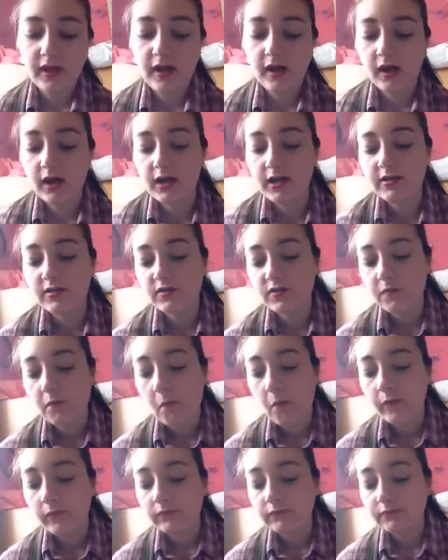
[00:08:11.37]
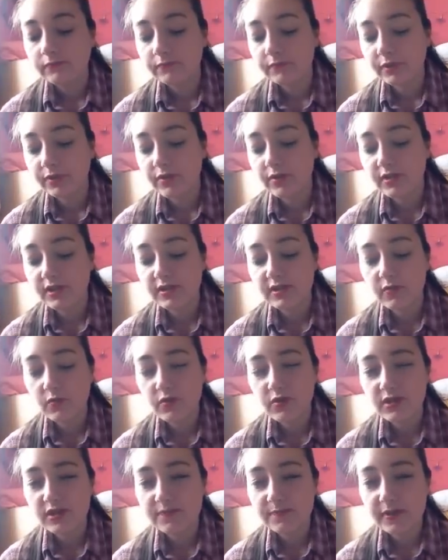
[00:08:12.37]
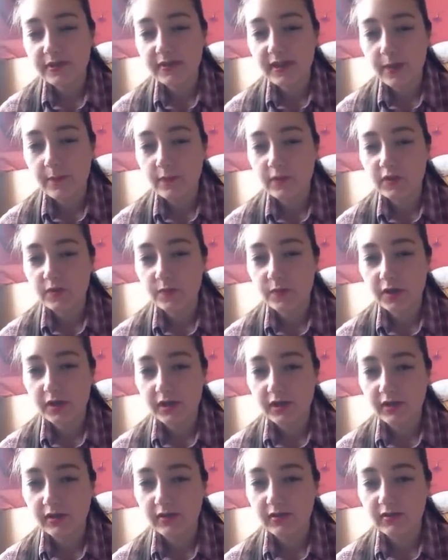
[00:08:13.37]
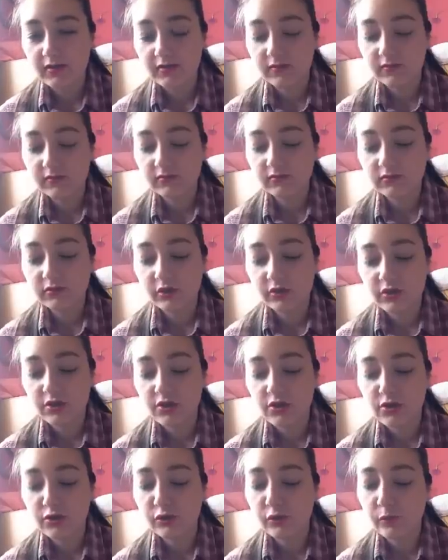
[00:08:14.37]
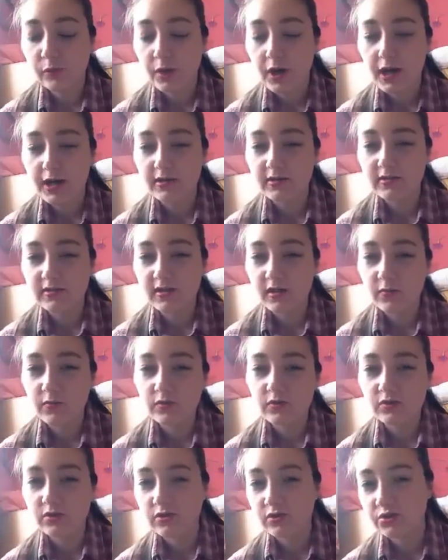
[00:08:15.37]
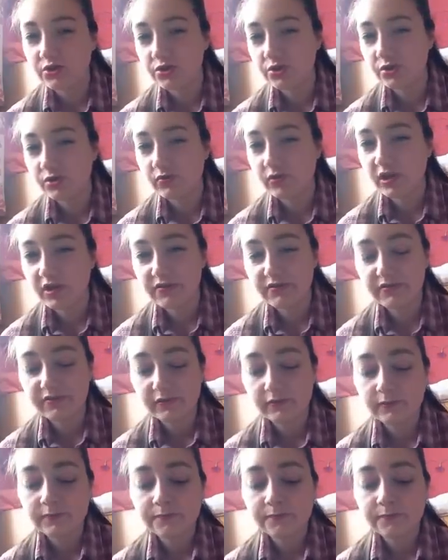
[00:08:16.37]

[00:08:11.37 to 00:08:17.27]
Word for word: And because I didn't want to spend that much money, on a new brand that I wasn't too sure of.